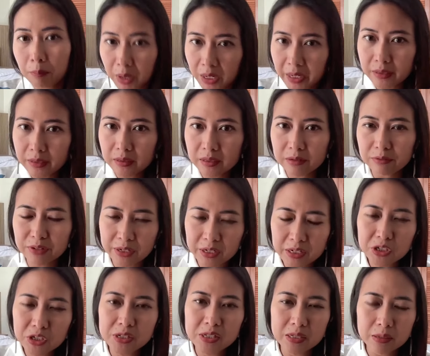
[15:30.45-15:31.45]
But the
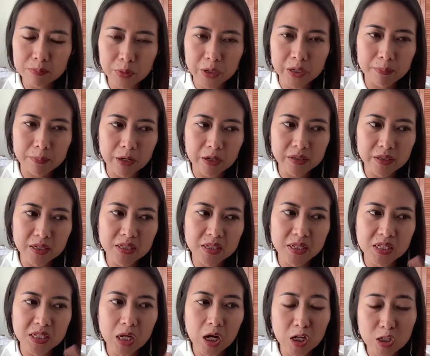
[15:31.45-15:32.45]
very interesting part about
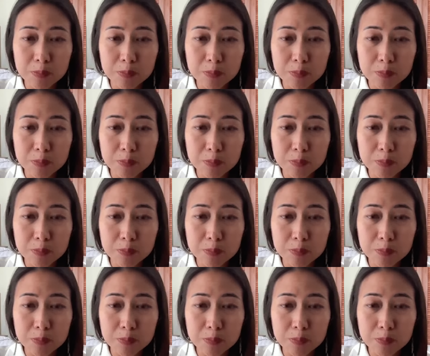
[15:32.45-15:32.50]
this is